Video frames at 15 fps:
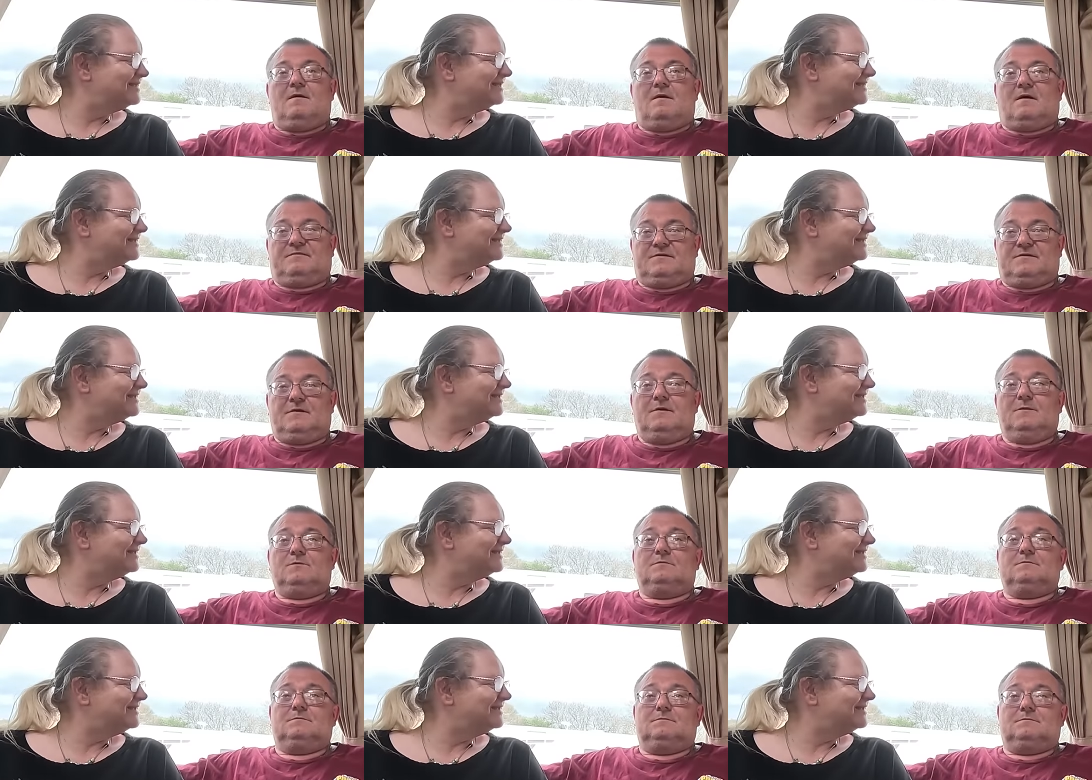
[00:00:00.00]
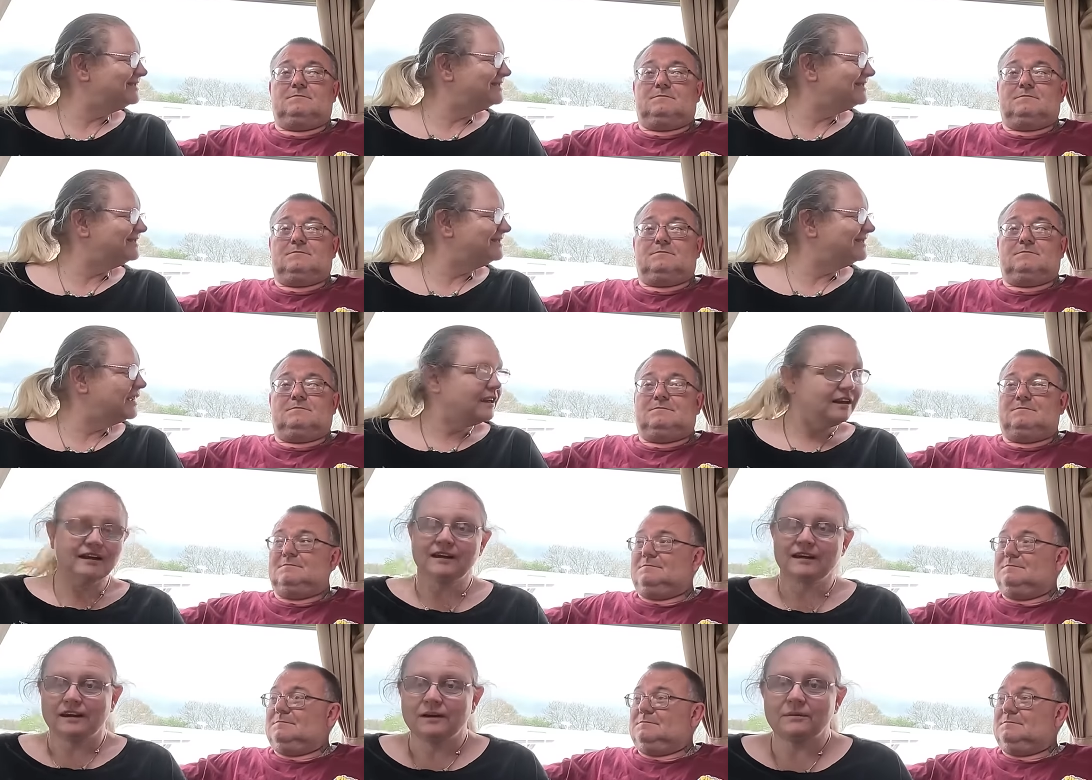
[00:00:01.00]
Speaker 1: Afternoon.
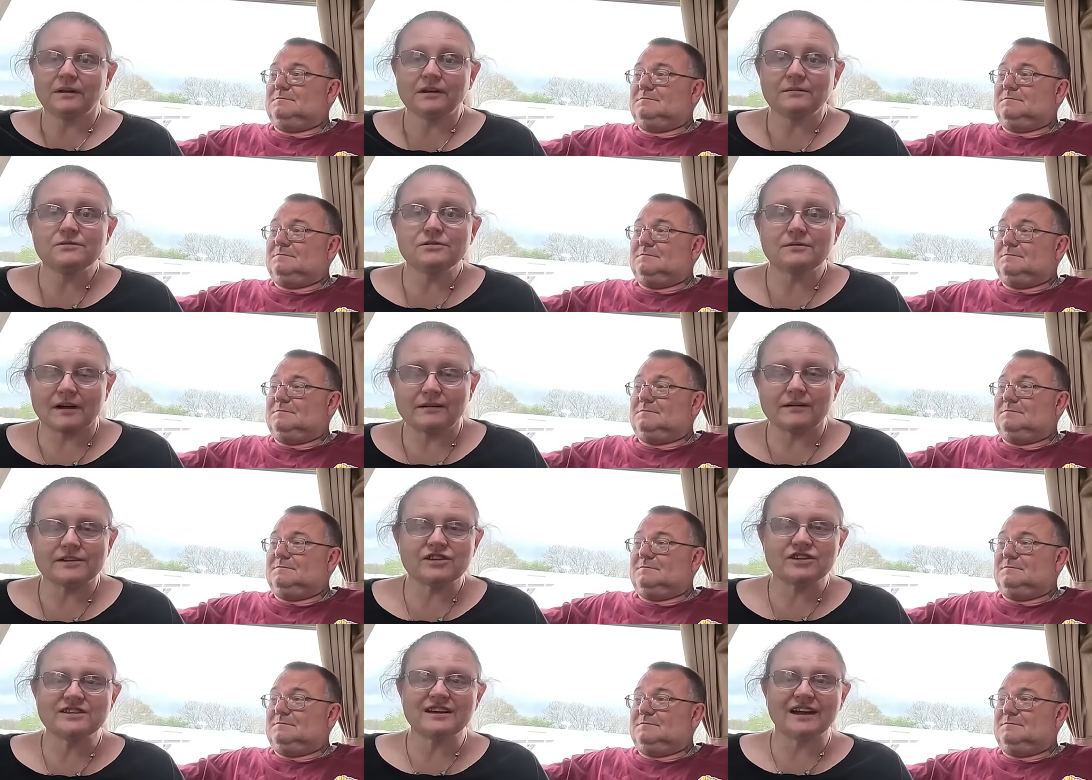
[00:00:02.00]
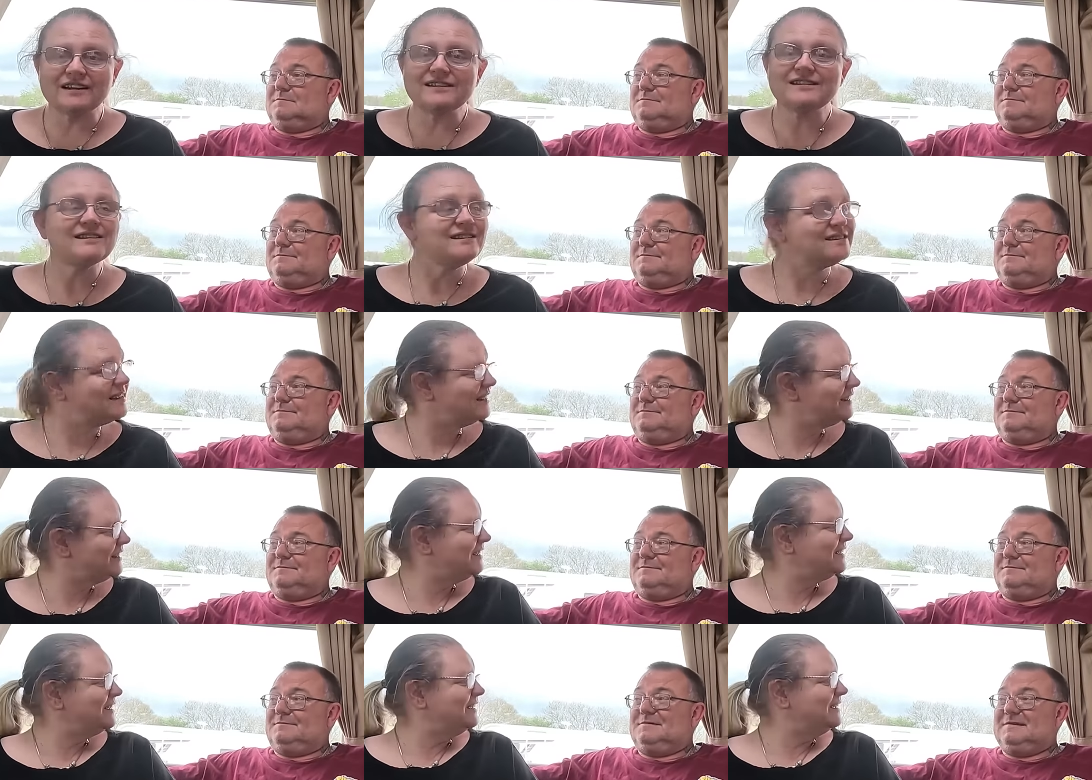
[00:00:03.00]
Speaker 2: Welcome to our questions and answers.
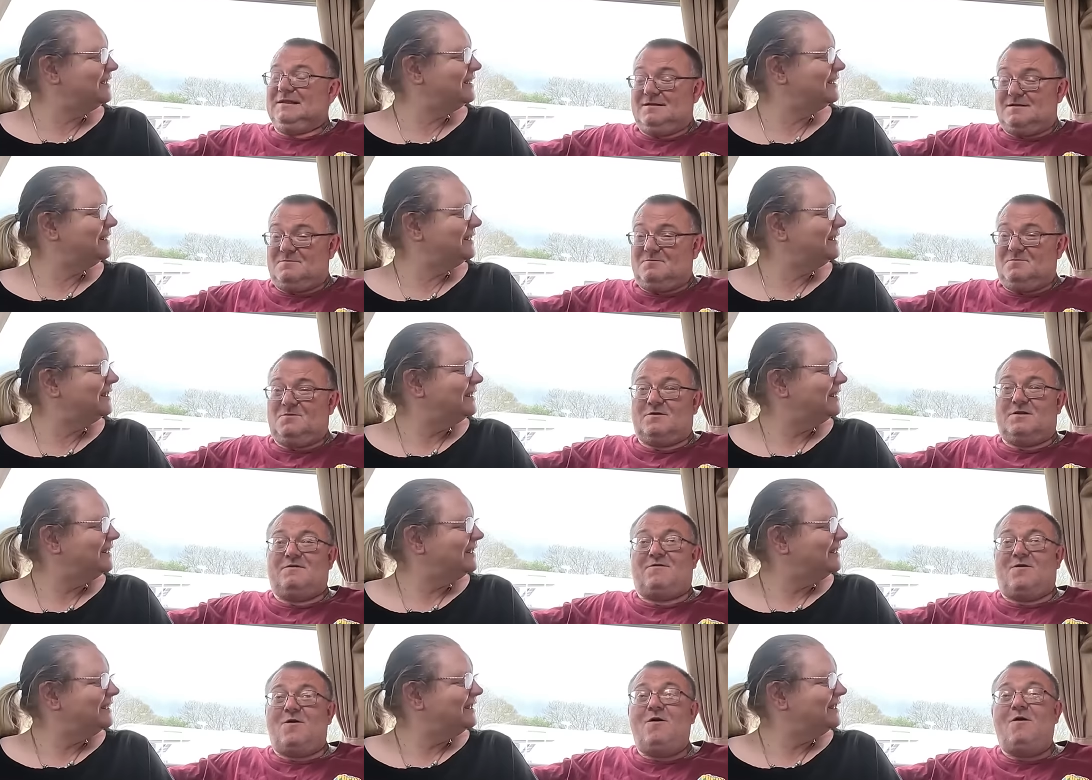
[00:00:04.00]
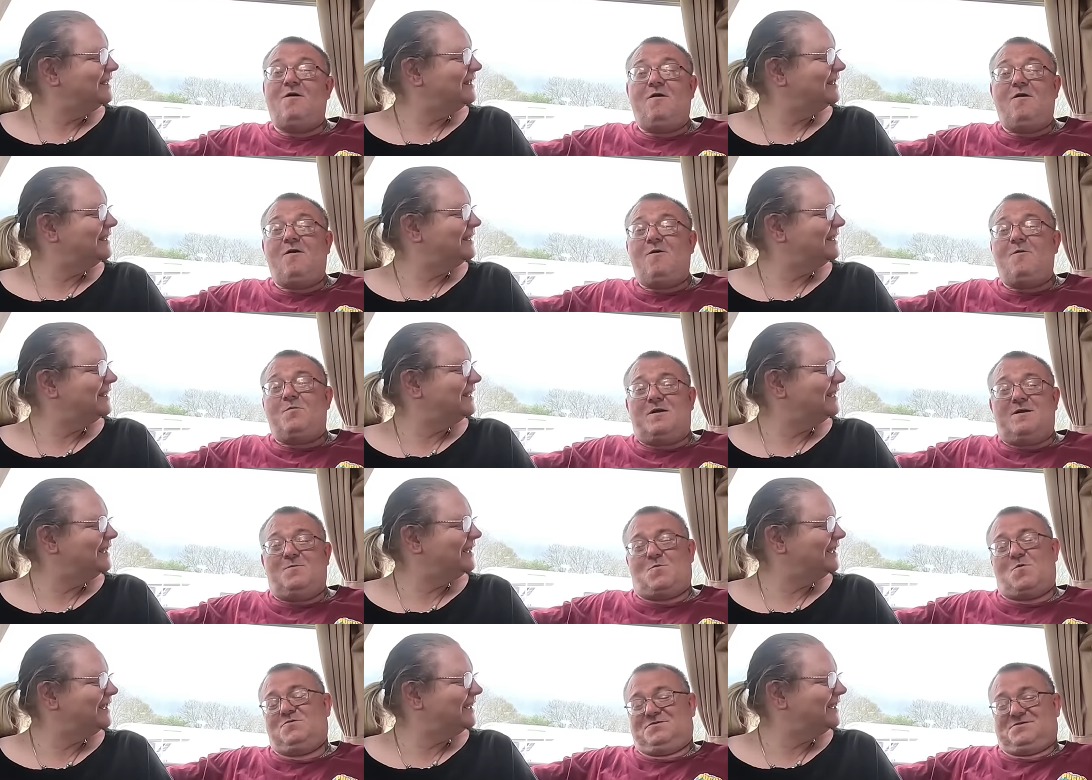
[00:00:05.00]
Speaker 1: Yep, what you've all
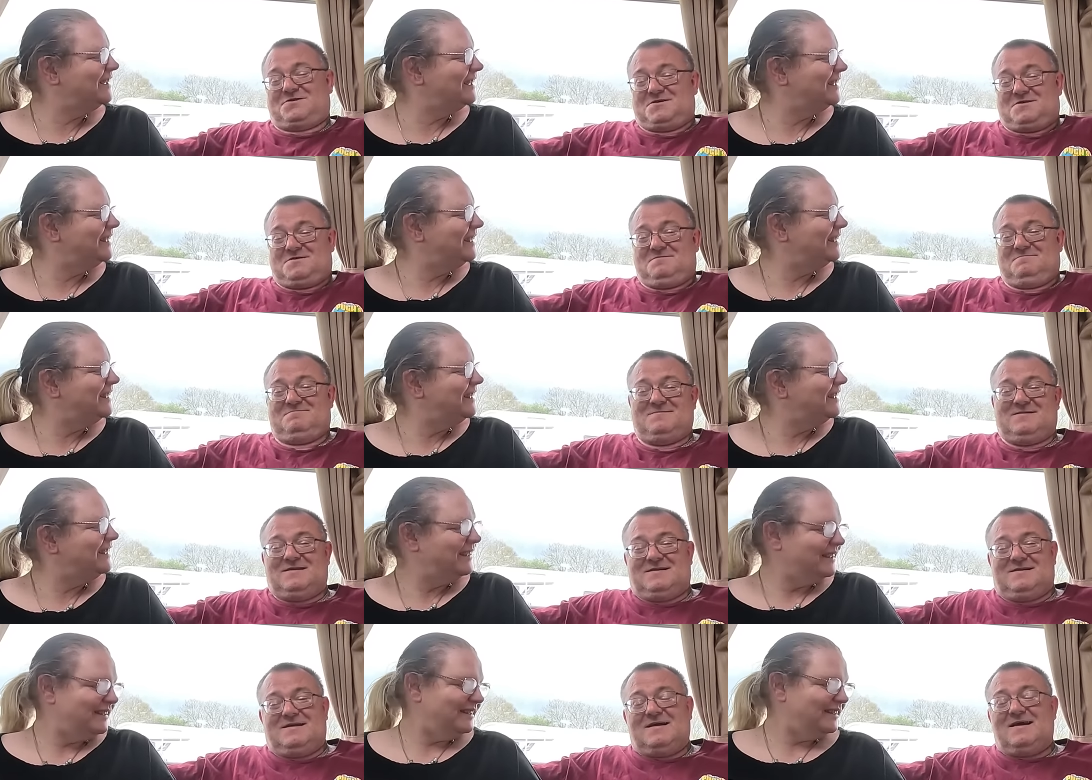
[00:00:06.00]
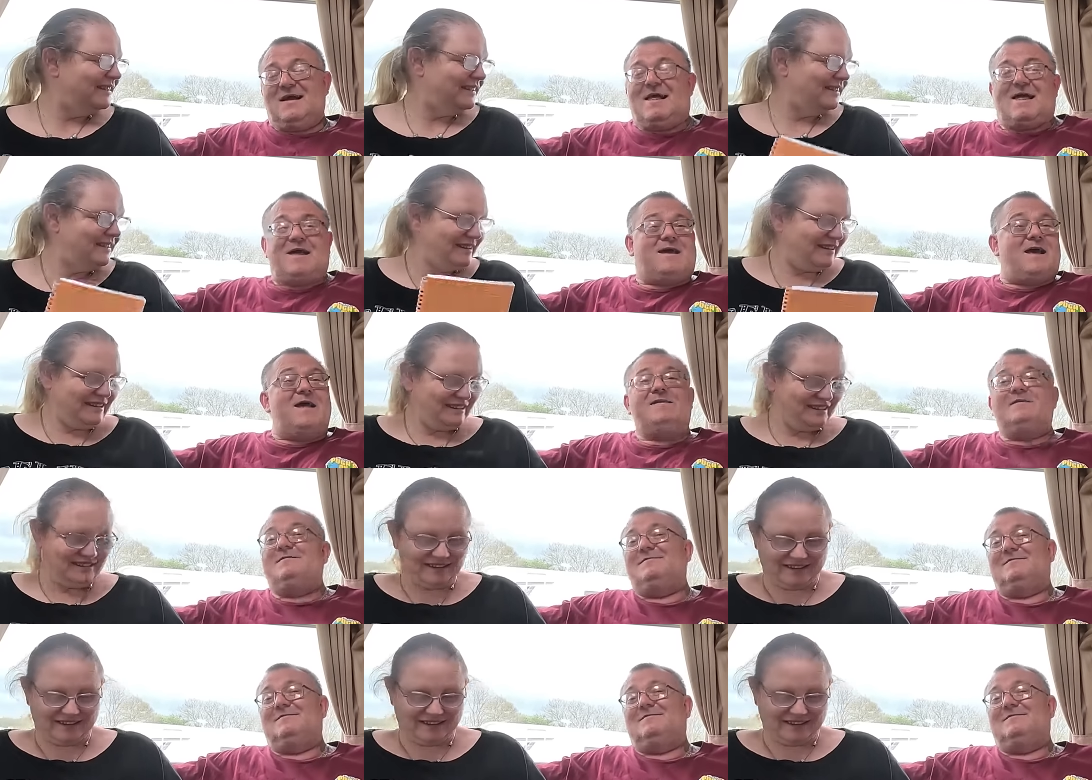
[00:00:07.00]
been wanting. Again.